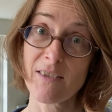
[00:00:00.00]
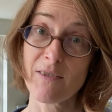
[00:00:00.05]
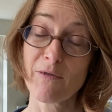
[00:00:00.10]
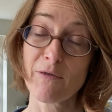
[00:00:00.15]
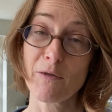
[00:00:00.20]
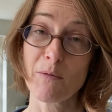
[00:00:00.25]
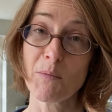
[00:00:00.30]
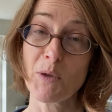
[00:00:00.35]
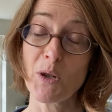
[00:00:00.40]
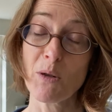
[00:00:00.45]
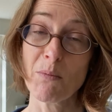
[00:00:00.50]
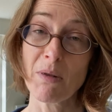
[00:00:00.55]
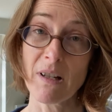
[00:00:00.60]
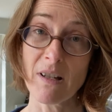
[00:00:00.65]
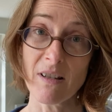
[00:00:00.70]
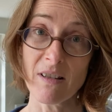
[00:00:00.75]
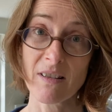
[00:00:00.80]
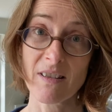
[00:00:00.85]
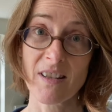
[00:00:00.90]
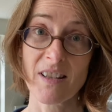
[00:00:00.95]
from your
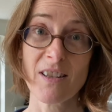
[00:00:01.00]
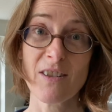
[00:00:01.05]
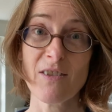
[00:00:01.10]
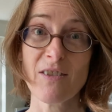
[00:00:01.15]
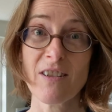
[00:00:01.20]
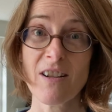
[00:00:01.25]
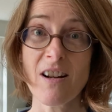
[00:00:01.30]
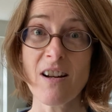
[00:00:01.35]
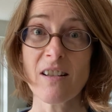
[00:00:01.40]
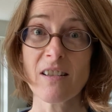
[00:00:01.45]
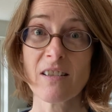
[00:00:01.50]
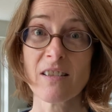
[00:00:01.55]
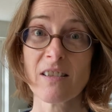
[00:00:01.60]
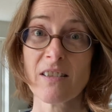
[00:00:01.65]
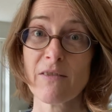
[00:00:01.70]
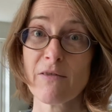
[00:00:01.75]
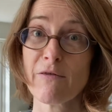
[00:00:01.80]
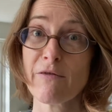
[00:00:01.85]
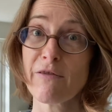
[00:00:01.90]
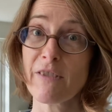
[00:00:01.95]
plants in your garden.
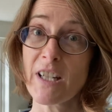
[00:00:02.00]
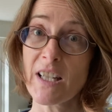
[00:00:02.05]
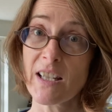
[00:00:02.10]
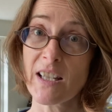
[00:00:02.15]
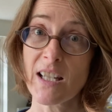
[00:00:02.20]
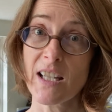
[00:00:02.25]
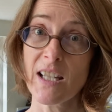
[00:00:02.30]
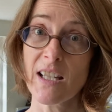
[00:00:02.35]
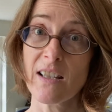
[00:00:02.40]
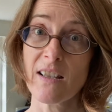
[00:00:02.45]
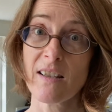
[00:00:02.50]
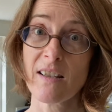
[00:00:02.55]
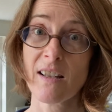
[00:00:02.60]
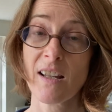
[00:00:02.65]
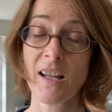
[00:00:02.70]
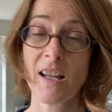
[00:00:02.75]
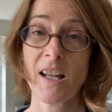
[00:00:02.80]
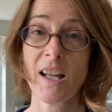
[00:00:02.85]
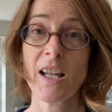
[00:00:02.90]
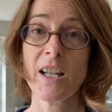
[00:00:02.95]
Free seeds.
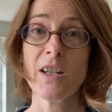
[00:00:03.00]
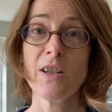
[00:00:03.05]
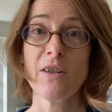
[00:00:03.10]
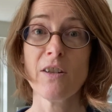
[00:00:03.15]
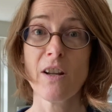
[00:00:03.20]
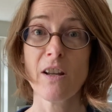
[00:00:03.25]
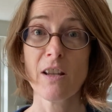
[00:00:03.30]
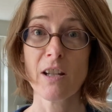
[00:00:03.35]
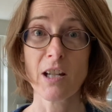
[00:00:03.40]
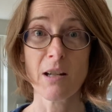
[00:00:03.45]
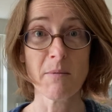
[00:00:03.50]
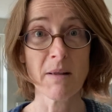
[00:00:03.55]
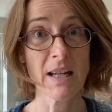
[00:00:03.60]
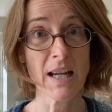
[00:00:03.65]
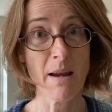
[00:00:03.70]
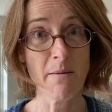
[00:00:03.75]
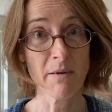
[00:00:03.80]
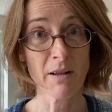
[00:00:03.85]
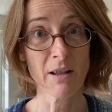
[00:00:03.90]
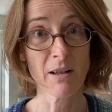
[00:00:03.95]
You know they're going to be
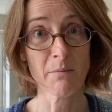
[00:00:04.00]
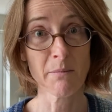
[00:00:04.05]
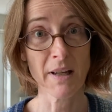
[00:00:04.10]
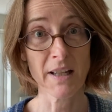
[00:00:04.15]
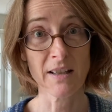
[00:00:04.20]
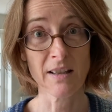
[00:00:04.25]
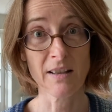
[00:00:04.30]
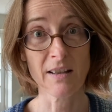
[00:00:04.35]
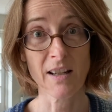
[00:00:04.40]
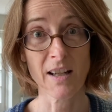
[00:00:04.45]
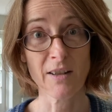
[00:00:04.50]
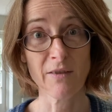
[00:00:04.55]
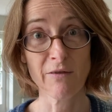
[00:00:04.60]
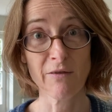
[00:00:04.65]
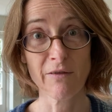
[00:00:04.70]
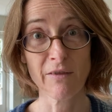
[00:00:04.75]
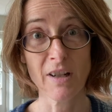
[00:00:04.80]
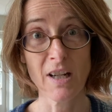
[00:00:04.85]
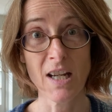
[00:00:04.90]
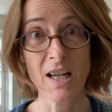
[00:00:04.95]
chemical and pesticide
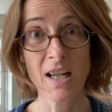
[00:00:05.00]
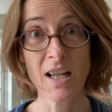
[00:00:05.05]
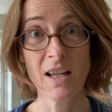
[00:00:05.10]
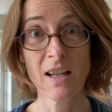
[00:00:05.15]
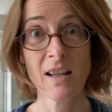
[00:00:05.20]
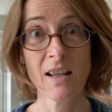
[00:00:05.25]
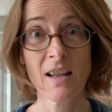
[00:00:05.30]
free.